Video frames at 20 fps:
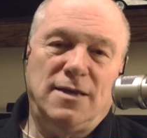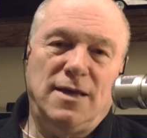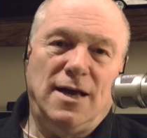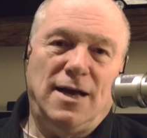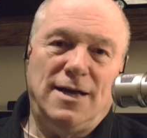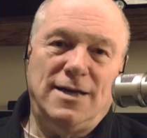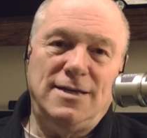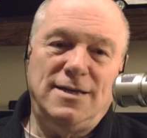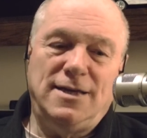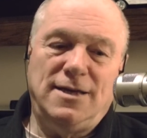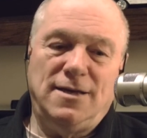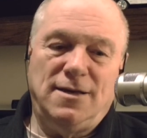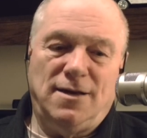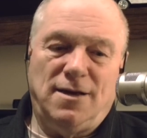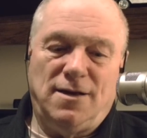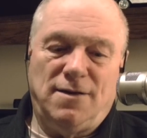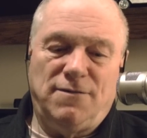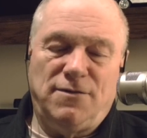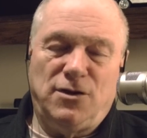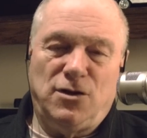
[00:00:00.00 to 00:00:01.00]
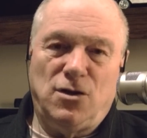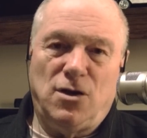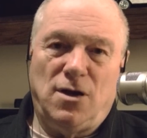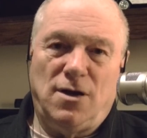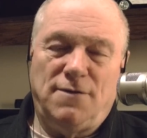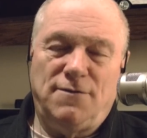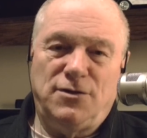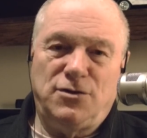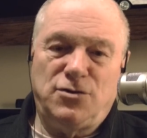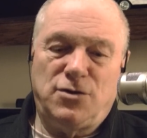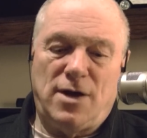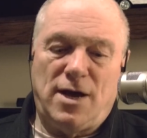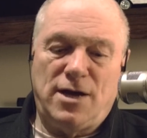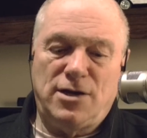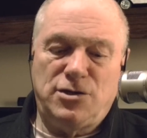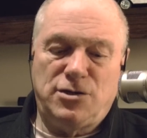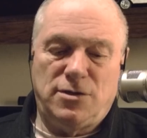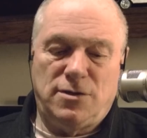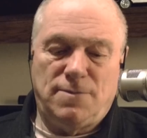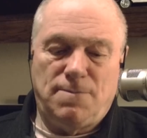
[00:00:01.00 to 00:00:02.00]
the idea of the law of
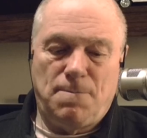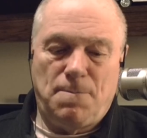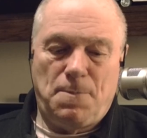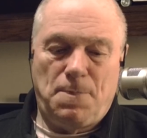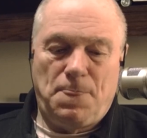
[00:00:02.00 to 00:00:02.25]
attraction,